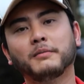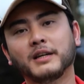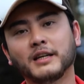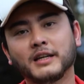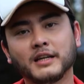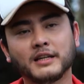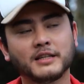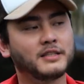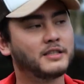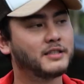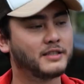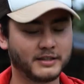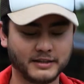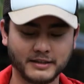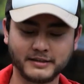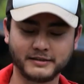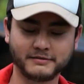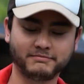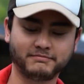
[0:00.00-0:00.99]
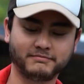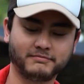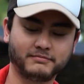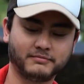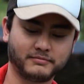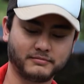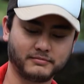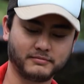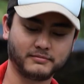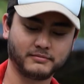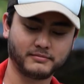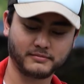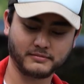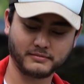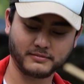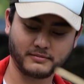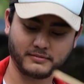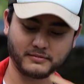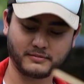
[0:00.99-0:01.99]
Okay, so where's the hilt? Can
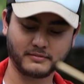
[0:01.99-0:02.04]
I have my